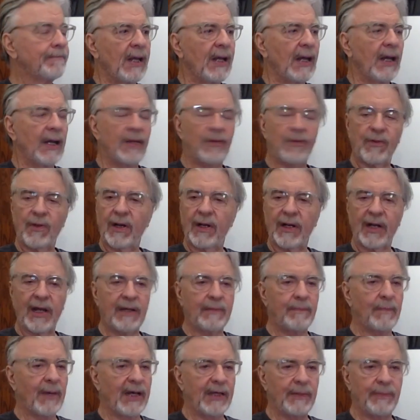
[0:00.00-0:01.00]
I thought I
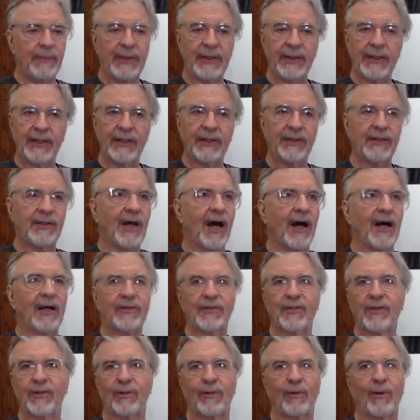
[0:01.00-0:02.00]
might be a
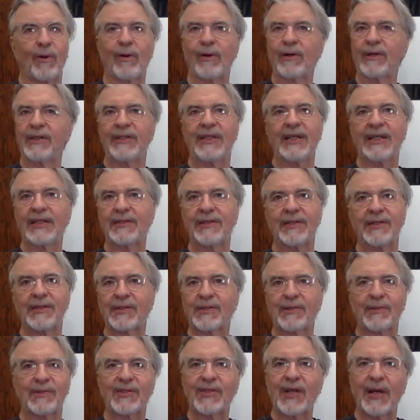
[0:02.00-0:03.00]
doctor or a dentist
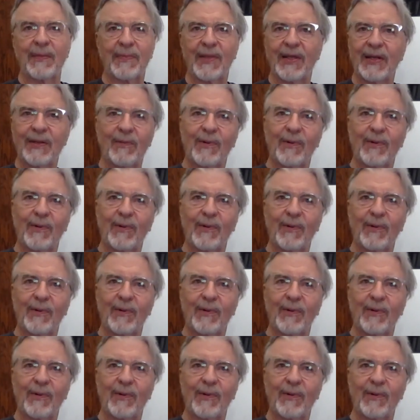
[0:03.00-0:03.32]
or something.